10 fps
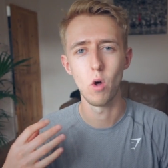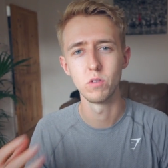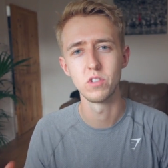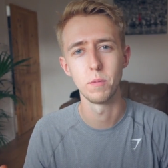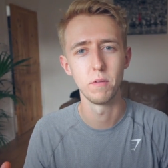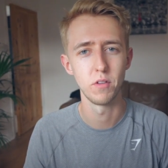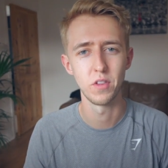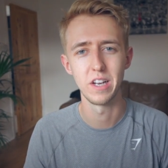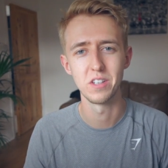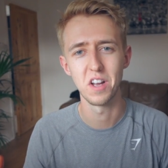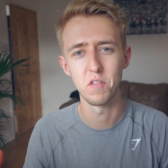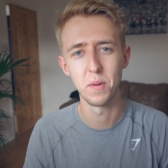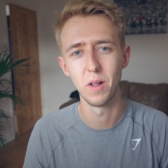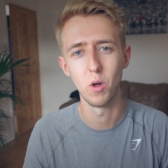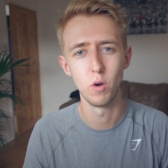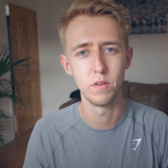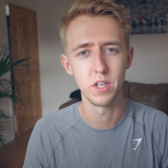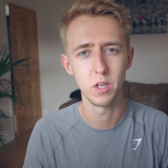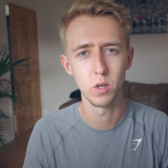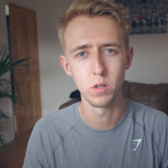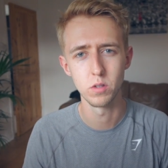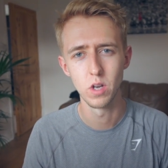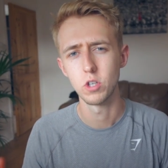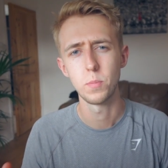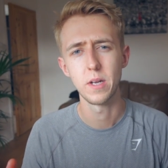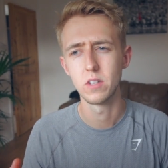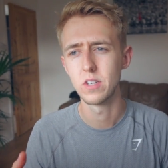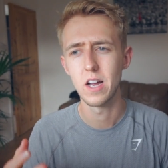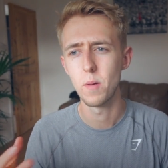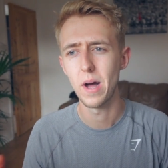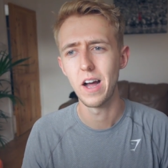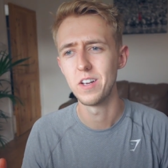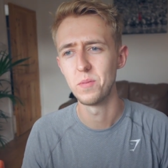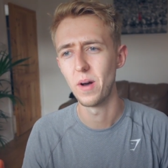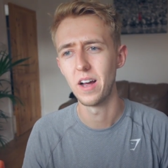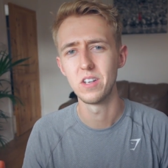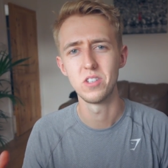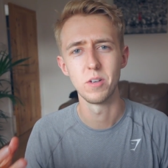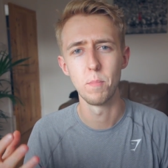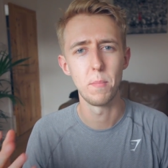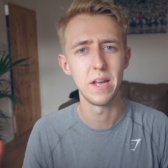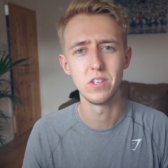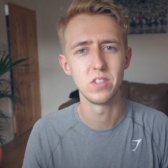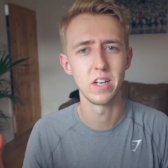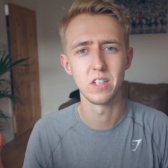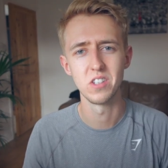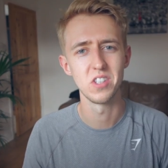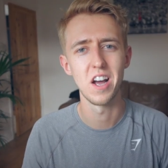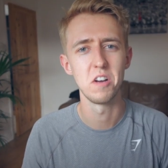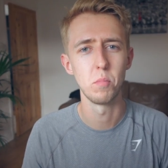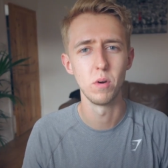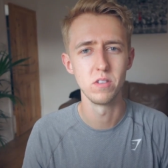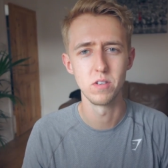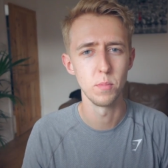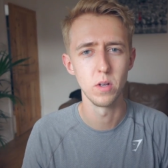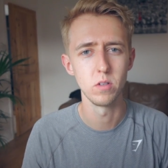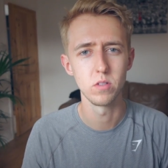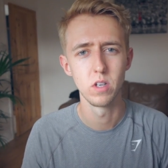on some of the things I've built over the years, just because I abide by some basic design principles.